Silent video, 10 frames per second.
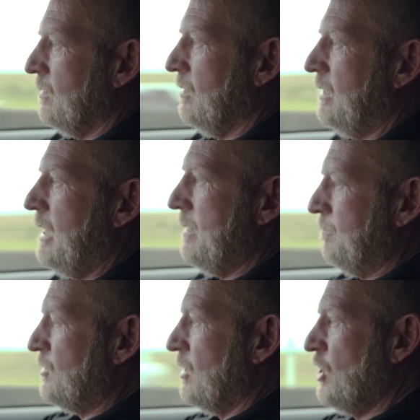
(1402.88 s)
Okay,
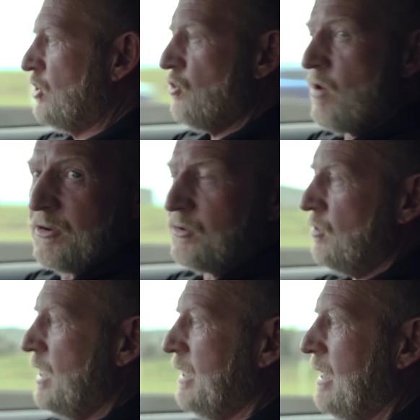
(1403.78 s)
so just to run
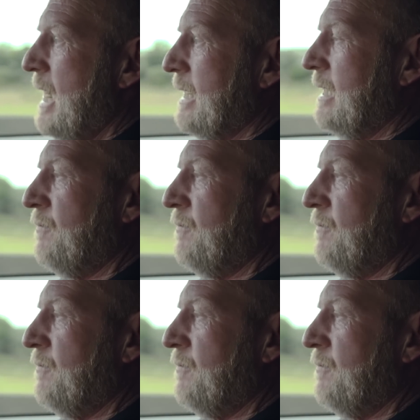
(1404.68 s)
through that again,